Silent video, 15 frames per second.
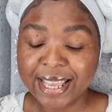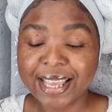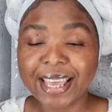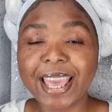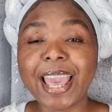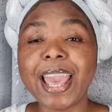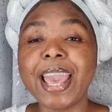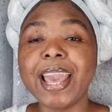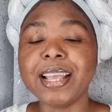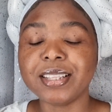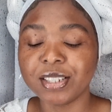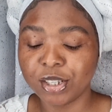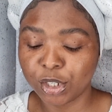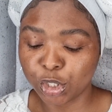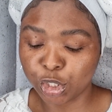Kate
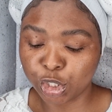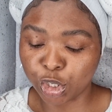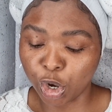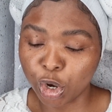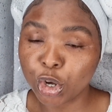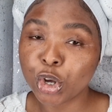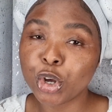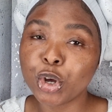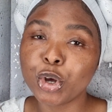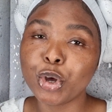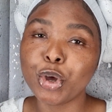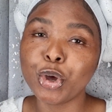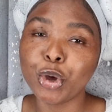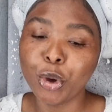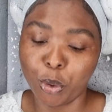
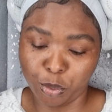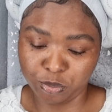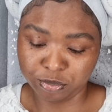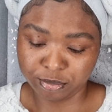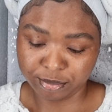Dungu,